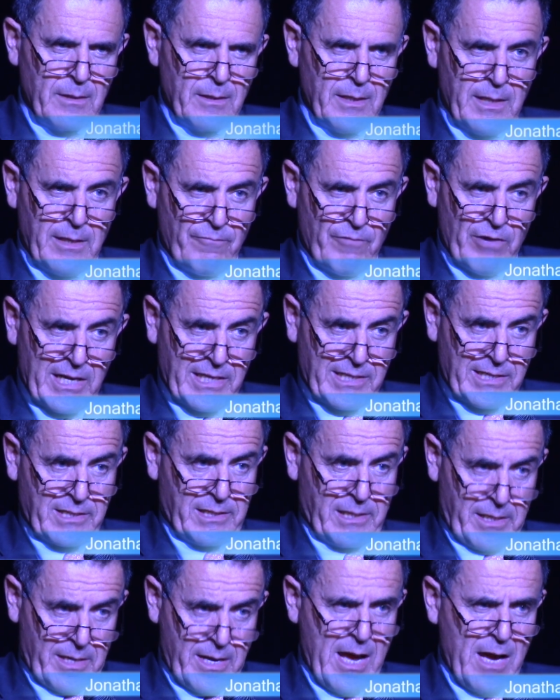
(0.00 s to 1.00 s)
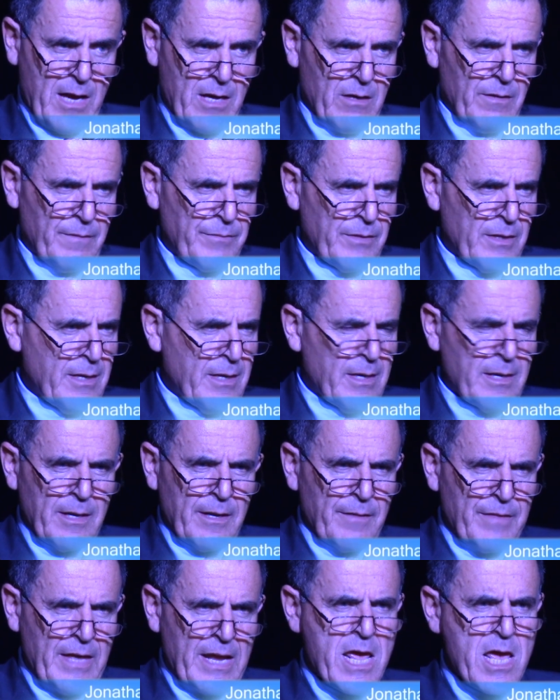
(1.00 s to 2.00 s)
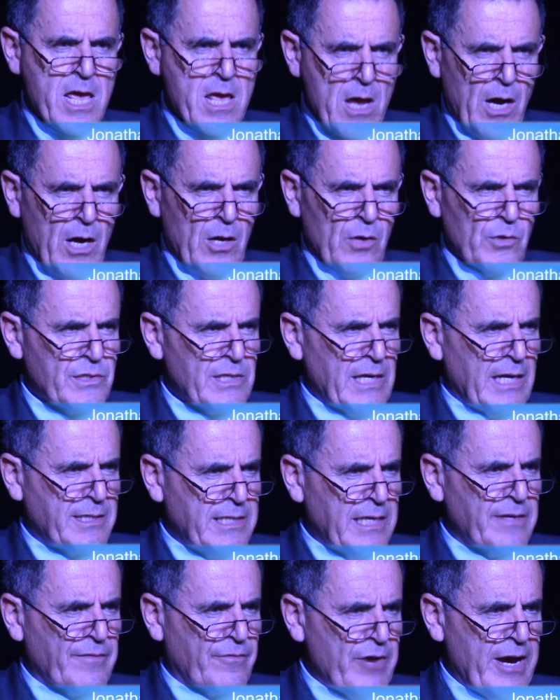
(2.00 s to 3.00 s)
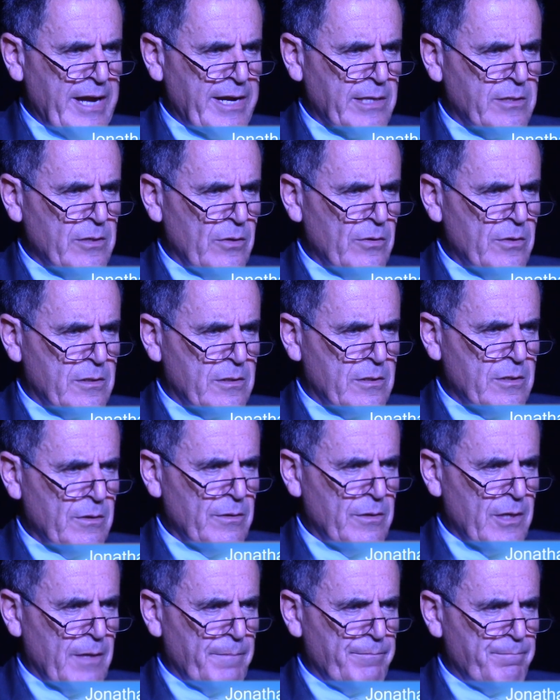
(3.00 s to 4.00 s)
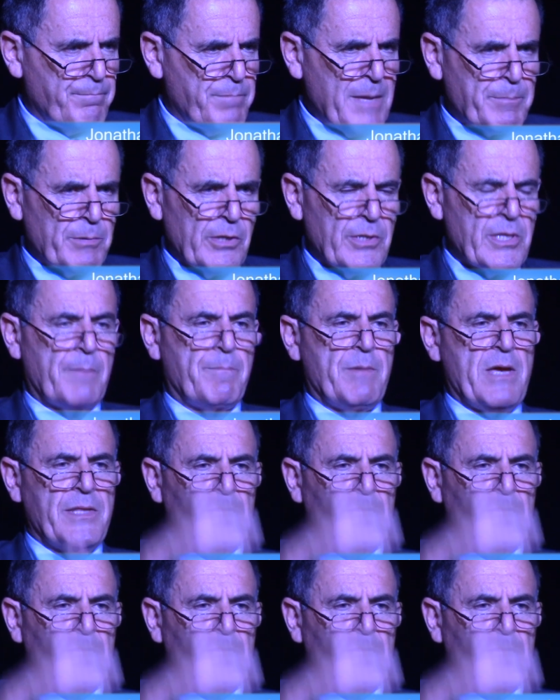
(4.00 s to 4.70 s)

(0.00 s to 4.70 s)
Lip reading: he realizes it now, that he owes a debt of gratitude to the people